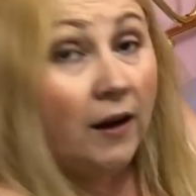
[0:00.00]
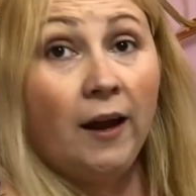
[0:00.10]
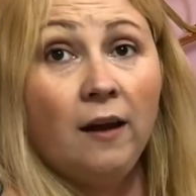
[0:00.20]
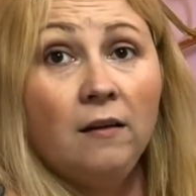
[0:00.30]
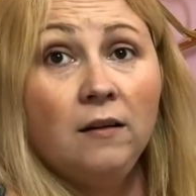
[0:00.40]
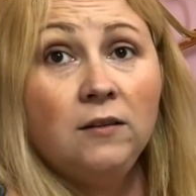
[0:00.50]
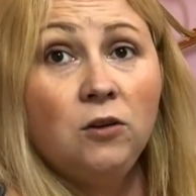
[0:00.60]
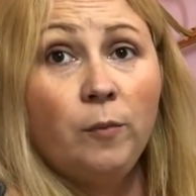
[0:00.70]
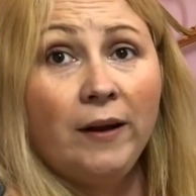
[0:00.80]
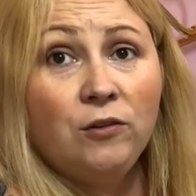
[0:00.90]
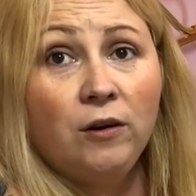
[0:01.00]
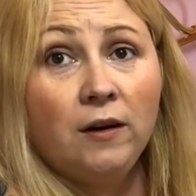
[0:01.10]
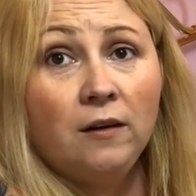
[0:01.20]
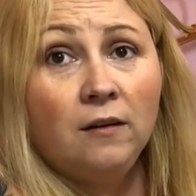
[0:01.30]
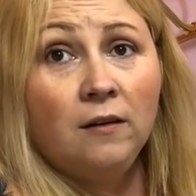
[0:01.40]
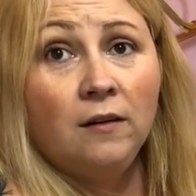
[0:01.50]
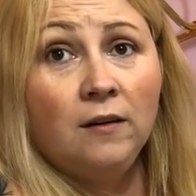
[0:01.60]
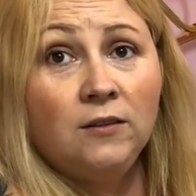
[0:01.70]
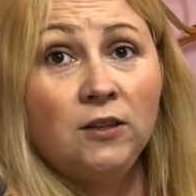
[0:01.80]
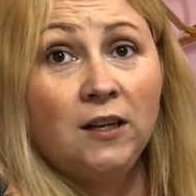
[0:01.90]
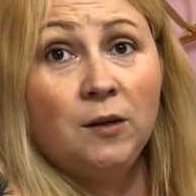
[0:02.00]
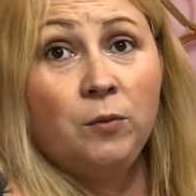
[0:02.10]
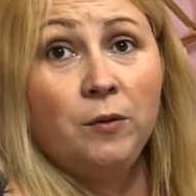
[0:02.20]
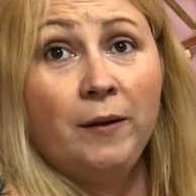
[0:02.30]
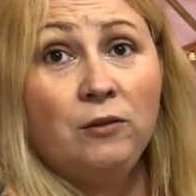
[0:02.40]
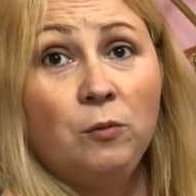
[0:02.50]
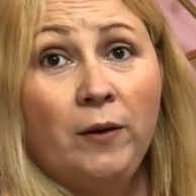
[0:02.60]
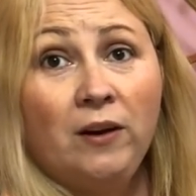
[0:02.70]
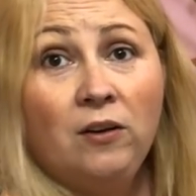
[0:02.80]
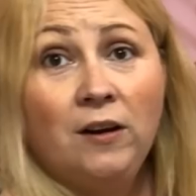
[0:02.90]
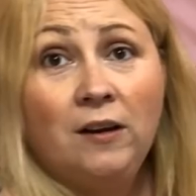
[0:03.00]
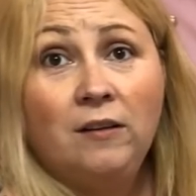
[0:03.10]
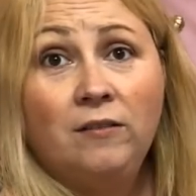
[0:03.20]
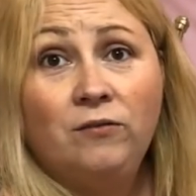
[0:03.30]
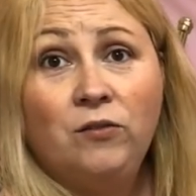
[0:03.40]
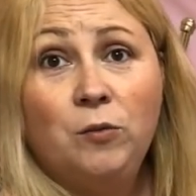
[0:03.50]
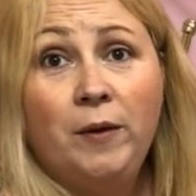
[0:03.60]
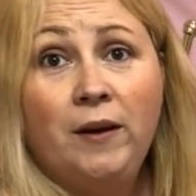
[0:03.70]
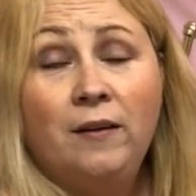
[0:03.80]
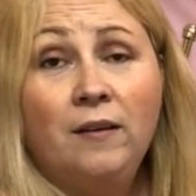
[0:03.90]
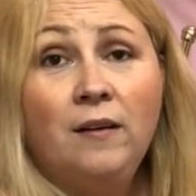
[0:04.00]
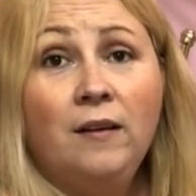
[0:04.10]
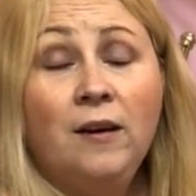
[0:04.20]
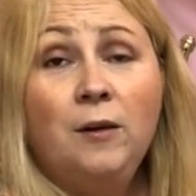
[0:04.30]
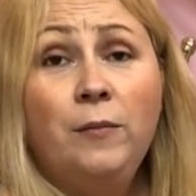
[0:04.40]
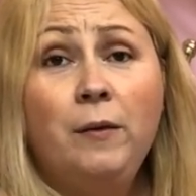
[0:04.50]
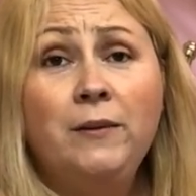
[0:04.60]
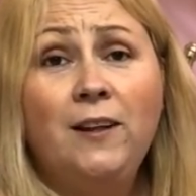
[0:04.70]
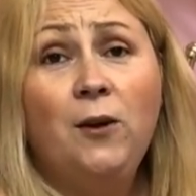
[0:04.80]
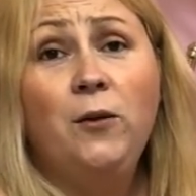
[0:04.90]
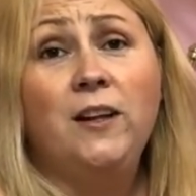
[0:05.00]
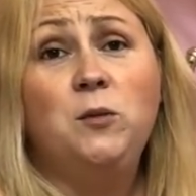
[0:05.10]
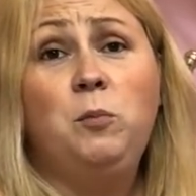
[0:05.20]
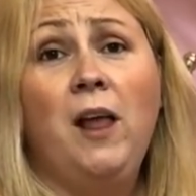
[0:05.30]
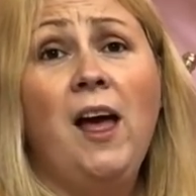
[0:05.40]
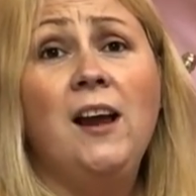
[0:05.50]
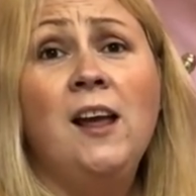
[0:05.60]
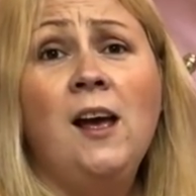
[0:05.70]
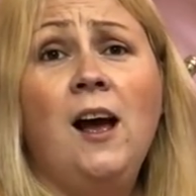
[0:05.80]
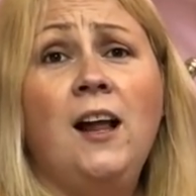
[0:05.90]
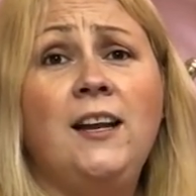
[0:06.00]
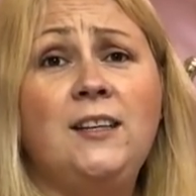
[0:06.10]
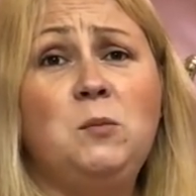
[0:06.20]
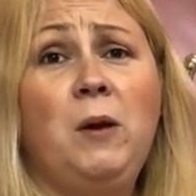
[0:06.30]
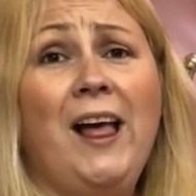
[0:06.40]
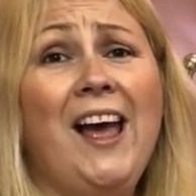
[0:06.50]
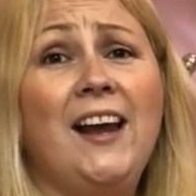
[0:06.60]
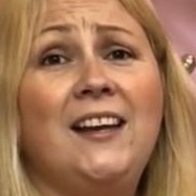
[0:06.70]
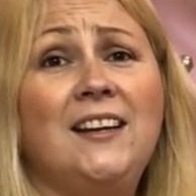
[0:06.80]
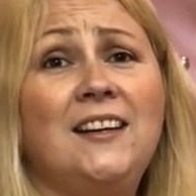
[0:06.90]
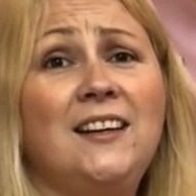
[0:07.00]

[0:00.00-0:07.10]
Yeah, there's no battery. So can I put the battery pack on it for a bit? That means I don't get to play! I need to play!